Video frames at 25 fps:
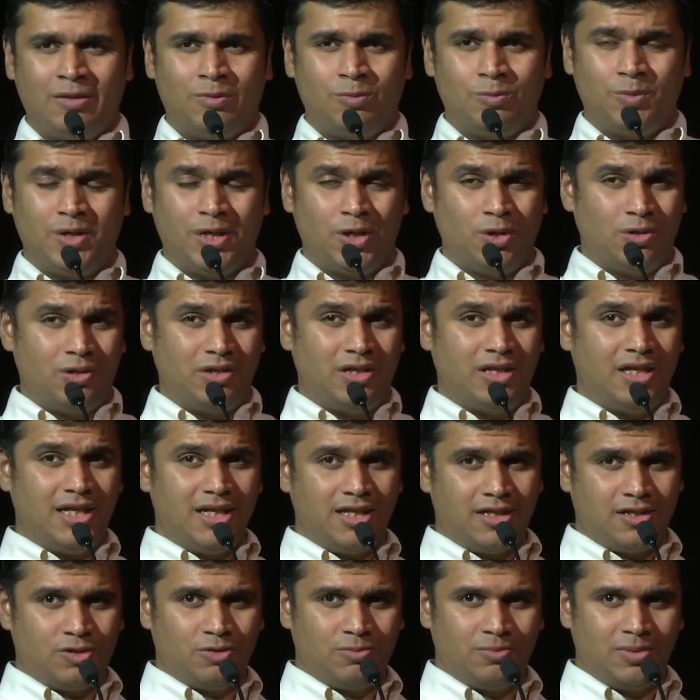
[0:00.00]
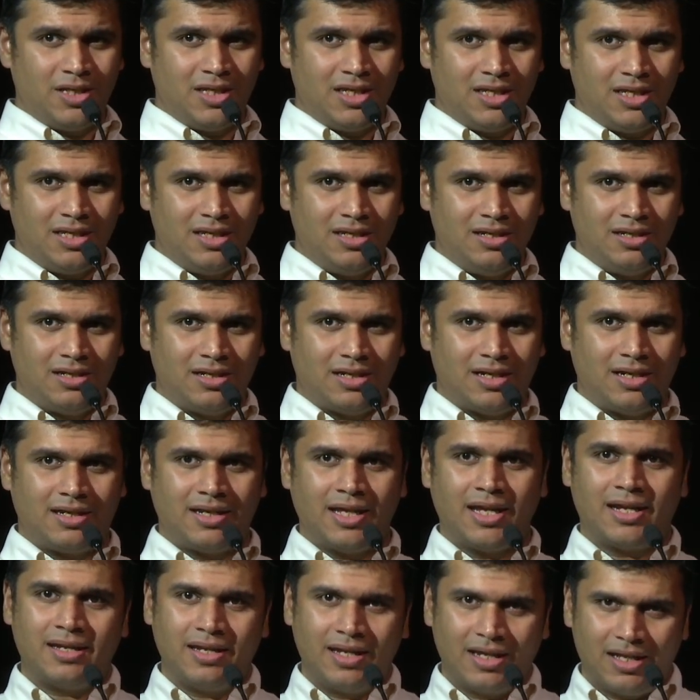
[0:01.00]
We don't need to be a
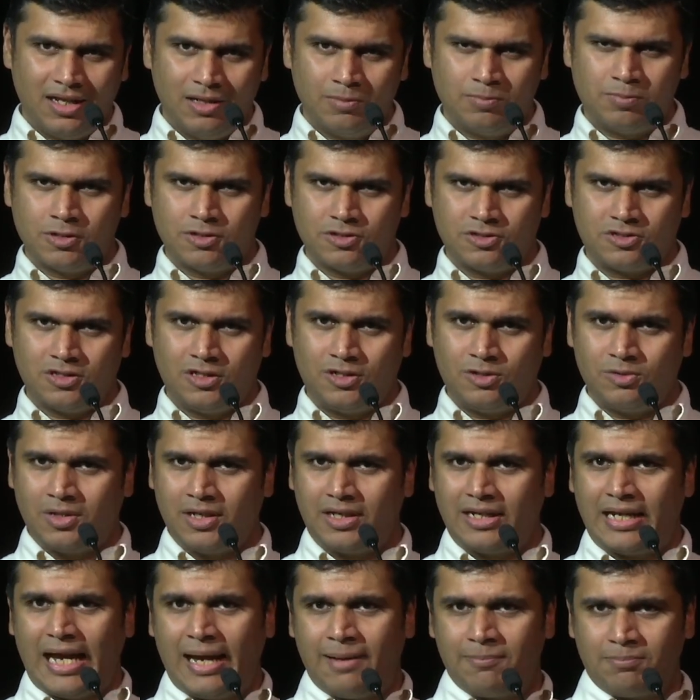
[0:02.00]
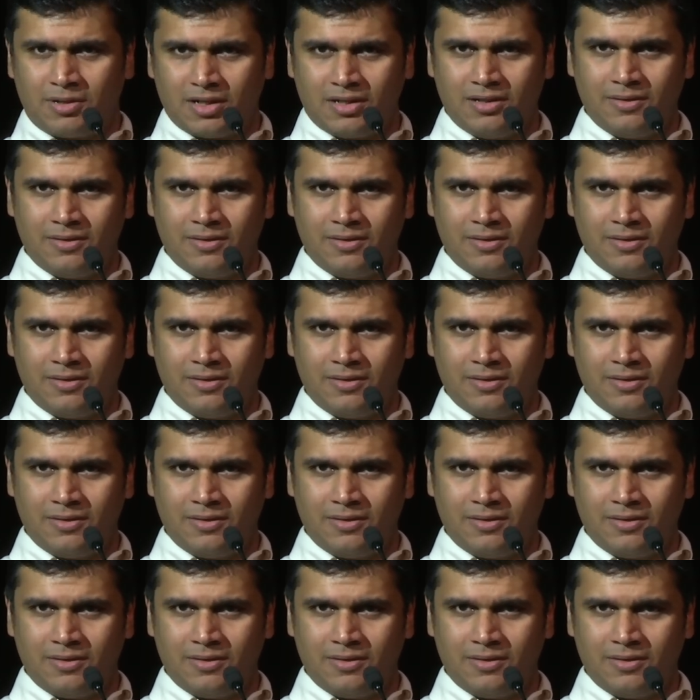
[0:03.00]
technical person to adapt